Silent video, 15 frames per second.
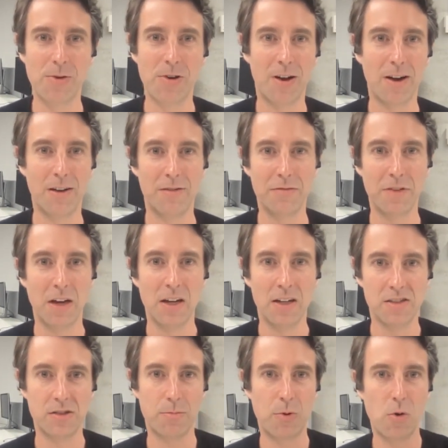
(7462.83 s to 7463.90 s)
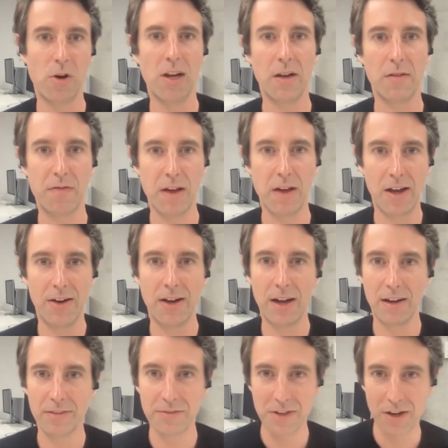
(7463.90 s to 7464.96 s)
kind of supporting a
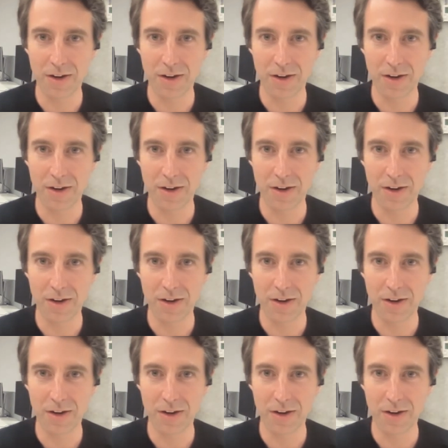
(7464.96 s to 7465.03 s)
founder,